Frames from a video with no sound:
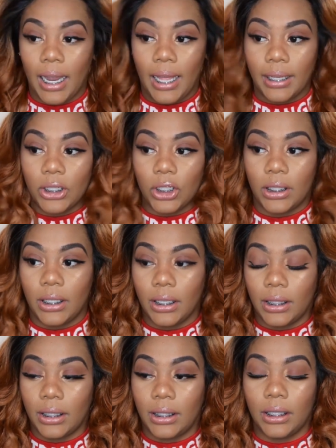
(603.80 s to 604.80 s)
I just
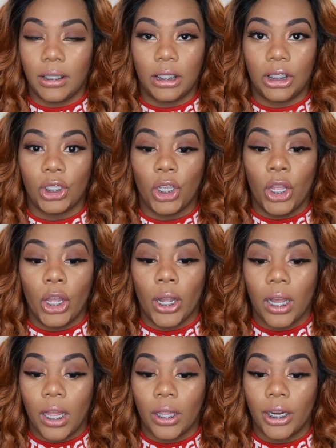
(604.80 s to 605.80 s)
think that this
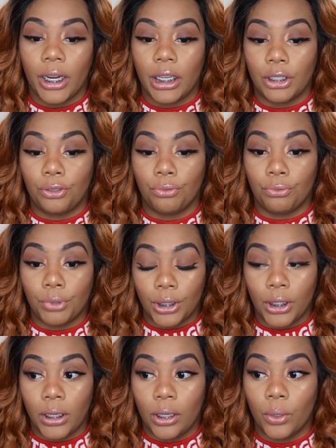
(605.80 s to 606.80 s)
color is
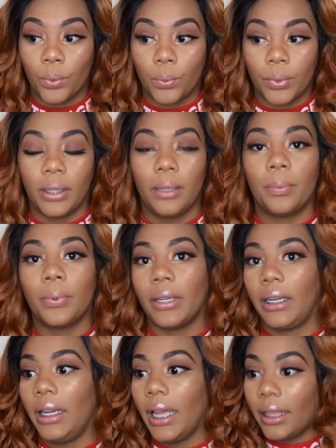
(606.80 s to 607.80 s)
really, really
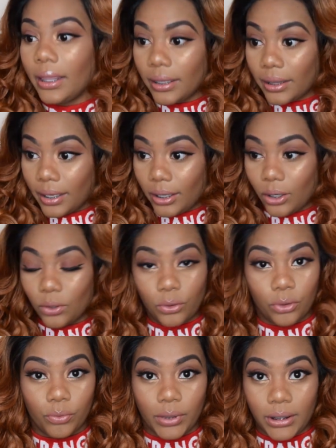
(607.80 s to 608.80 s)
pretty. I think that it
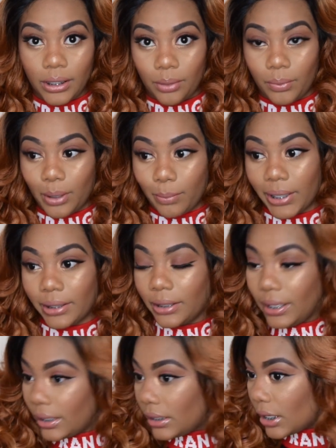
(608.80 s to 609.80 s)
goes really good with my skin